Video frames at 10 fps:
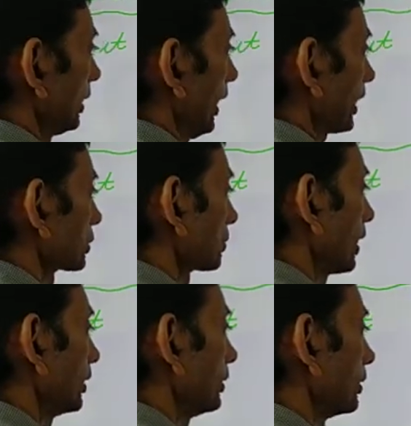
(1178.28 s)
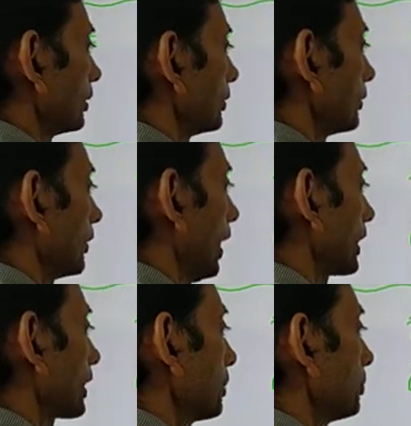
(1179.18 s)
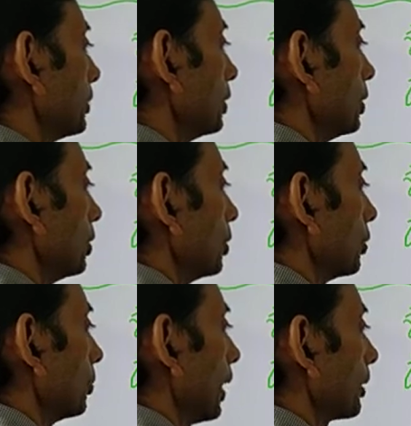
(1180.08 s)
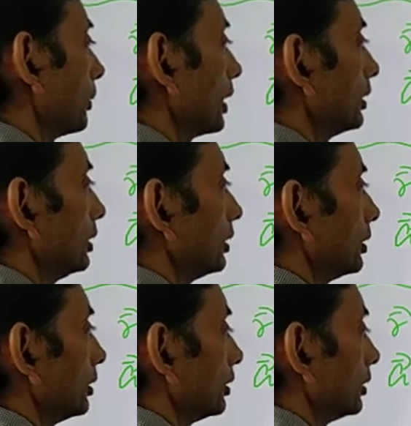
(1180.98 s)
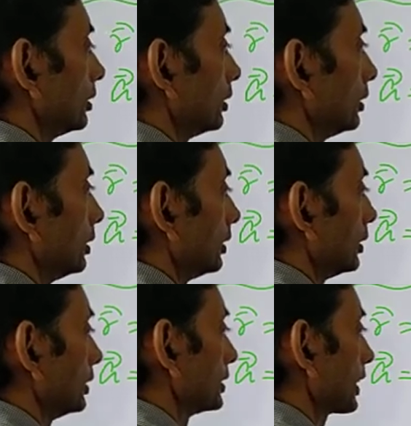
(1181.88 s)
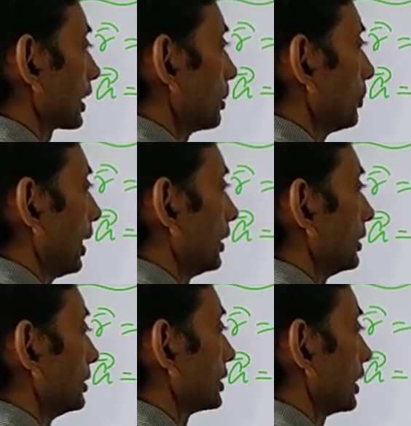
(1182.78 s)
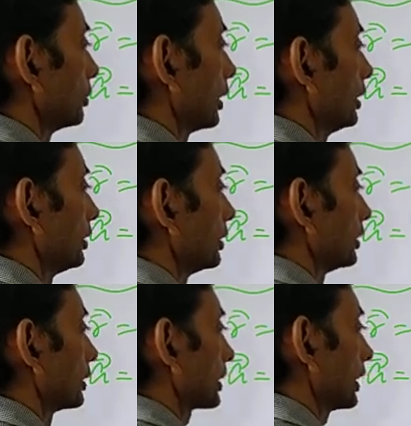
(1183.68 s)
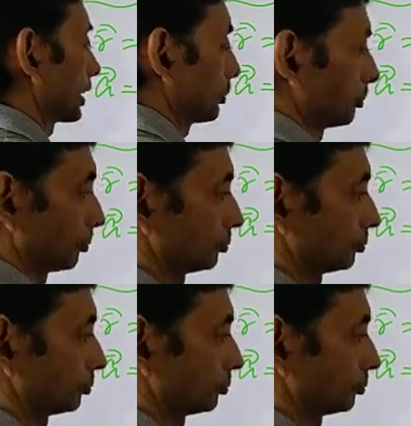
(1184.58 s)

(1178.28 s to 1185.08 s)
x1 I cap, y1 j cap, and z1 k cap.